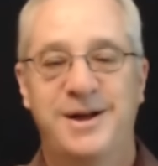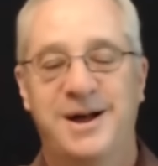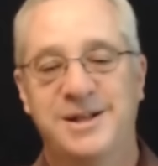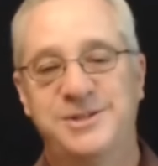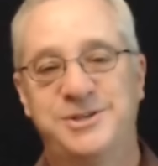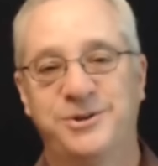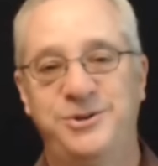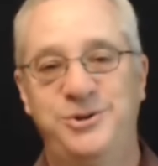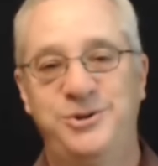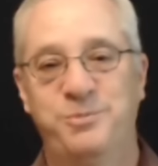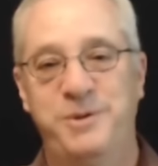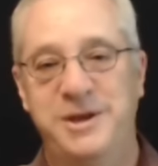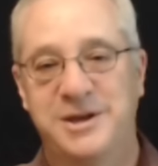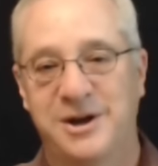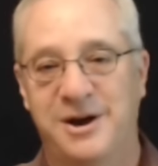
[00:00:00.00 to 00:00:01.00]
until you
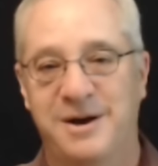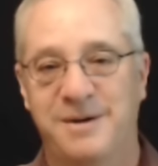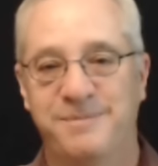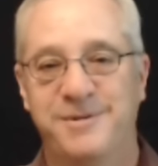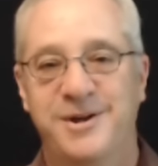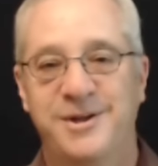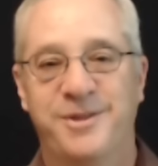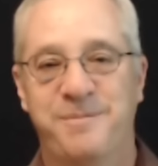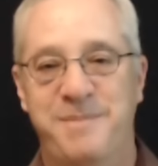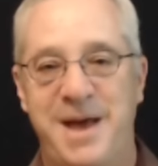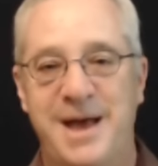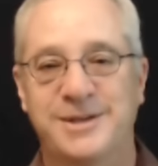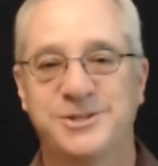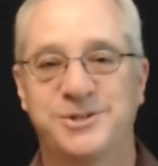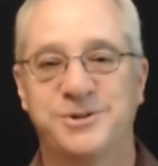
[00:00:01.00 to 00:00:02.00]
become the
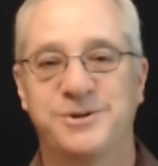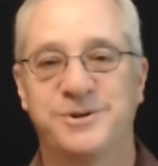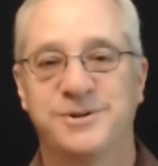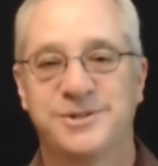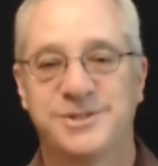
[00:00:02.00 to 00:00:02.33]
master